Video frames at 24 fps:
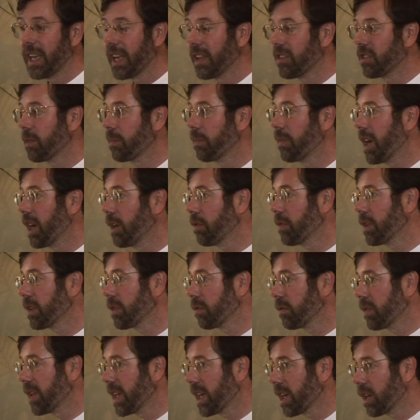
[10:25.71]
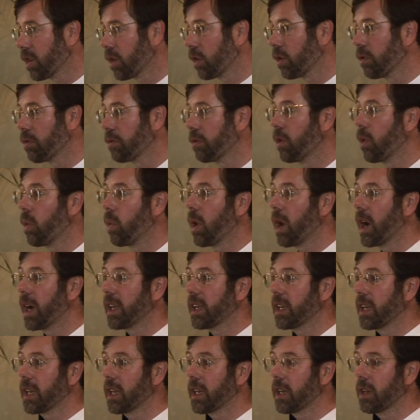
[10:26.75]
is a perfect vehicle for
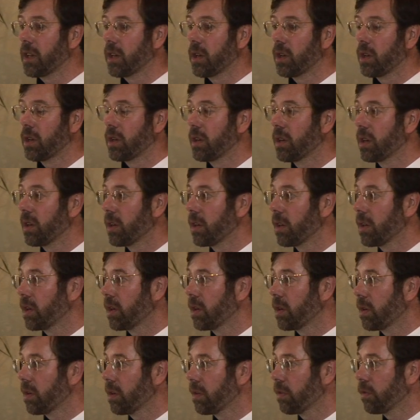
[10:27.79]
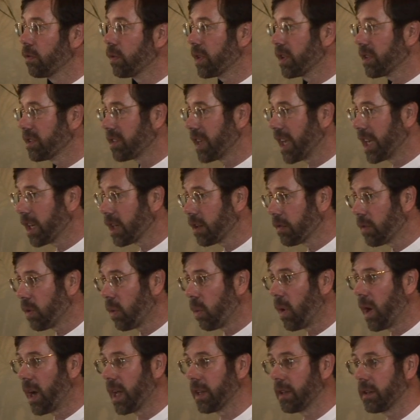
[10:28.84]
working for the sake of the
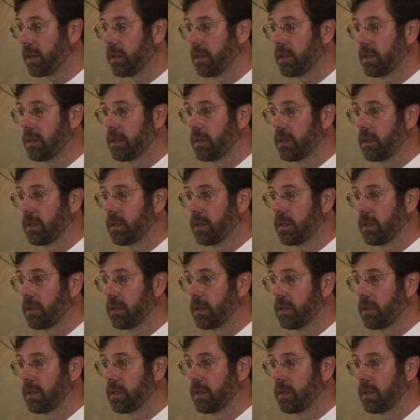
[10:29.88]
one.